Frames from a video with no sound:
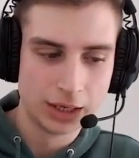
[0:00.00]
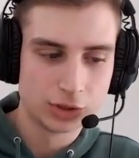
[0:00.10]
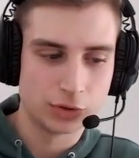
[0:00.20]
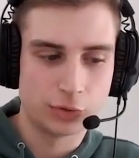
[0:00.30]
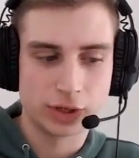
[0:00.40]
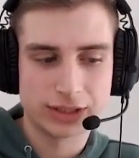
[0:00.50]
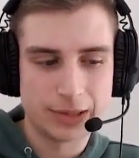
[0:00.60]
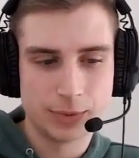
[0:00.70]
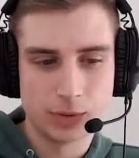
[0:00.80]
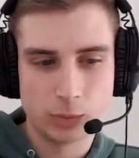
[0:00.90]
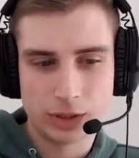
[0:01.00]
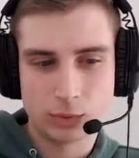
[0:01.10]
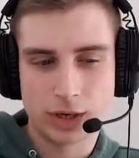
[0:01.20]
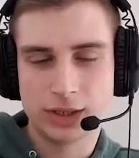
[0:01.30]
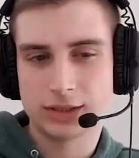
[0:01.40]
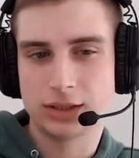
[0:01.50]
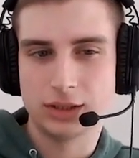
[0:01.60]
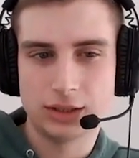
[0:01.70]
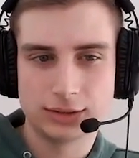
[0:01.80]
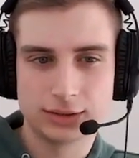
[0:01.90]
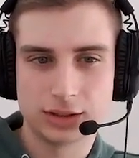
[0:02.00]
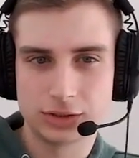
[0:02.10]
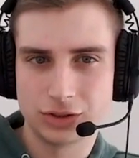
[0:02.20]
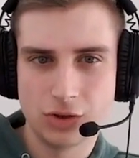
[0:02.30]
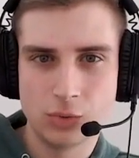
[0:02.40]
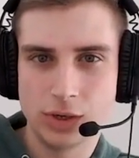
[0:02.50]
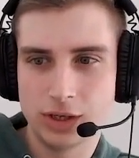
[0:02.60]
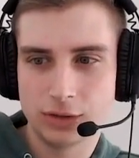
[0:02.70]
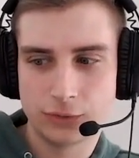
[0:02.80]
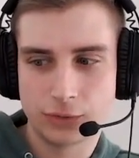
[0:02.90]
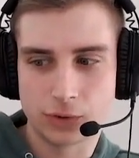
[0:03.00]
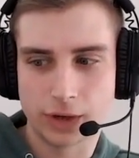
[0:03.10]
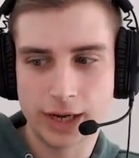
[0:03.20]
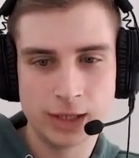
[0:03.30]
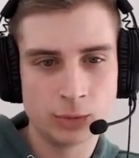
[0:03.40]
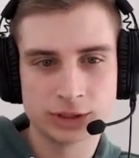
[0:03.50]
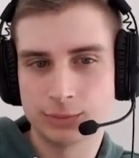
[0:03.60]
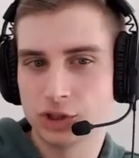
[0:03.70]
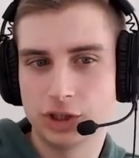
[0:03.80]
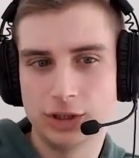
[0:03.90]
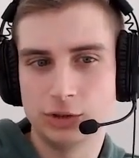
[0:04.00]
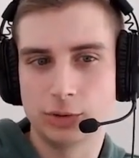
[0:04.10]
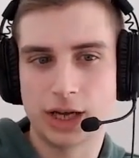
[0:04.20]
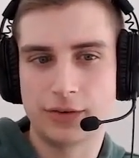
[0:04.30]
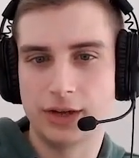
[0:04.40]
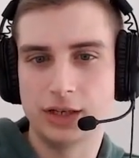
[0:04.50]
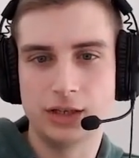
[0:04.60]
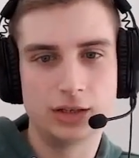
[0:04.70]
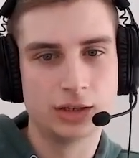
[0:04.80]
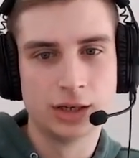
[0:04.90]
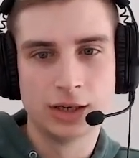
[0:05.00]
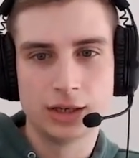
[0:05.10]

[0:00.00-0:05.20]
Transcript: So for example, when running CDs, there's no need for anyone's machine to have any